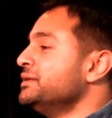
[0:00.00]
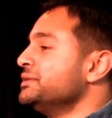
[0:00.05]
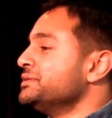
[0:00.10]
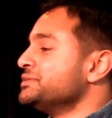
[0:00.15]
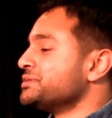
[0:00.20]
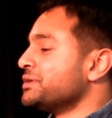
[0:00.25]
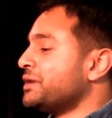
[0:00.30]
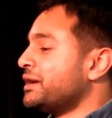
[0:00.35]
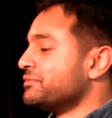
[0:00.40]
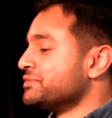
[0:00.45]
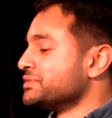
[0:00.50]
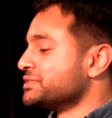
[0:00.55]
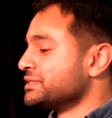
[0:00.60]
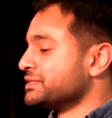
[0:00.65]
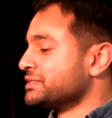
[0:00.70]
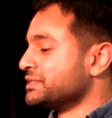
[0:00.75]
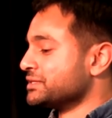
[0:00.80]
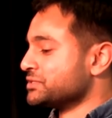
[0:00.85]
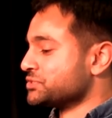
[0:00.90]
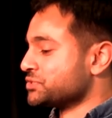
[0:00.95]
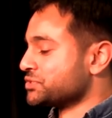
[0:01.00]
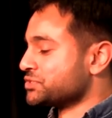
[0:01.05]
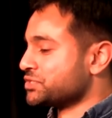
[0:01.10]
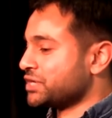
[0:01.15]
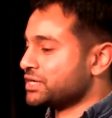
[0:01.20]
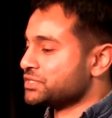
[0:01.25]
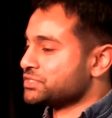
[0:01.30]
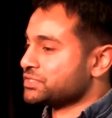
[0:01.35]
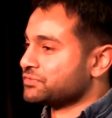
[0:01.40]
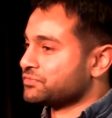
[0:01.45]
So obviously things are
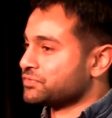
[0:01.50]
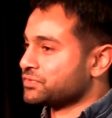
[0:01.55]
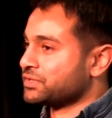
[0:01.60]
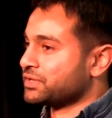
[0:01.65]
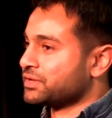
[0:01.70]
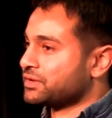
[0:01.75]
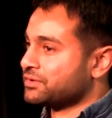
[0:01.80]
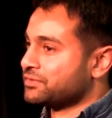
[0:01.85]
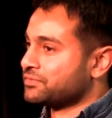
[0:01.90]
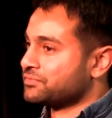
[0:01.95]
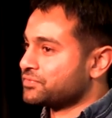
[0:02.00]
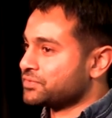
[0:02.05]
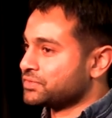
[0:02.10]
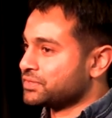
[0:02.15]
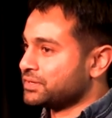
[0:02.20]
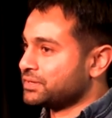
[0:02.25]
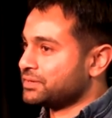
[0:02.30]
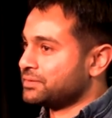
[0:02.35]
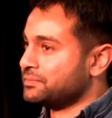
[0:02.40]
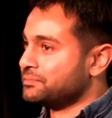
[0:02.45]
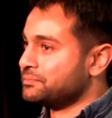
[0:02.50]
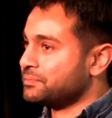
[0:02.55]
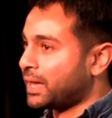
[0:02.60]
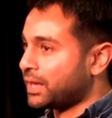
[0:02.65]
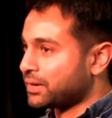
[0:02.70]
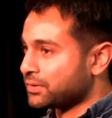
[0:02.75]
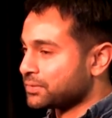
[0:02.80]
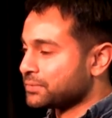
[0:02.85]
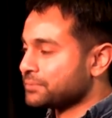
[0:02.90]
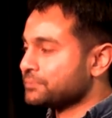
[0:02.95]
changing for the
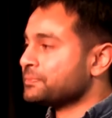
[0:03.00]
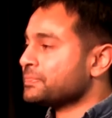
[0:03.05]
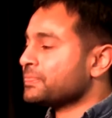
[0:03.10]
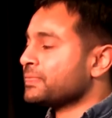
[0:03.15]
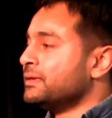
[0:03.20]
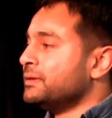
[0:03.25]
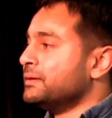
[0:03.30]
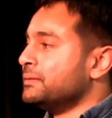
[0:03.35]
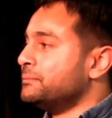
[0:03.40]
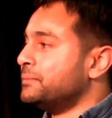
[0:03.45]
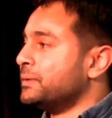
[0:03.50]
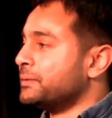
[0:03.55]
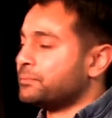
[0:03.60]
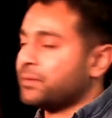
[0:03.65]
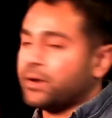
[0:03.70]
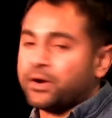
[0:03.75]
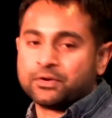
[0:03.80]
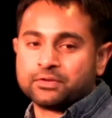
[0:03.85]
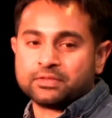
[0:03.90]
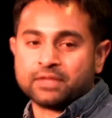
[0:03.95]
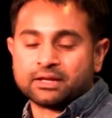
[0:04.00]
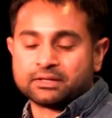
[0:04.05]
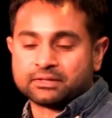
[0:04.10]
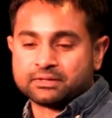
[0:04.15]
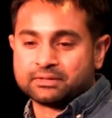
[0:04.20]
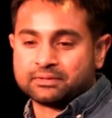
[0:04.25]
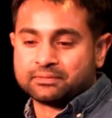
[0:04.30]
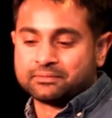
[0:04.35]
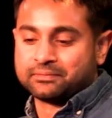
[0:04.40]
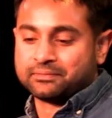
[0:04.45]
better, but part of
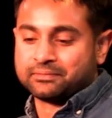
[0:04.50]
that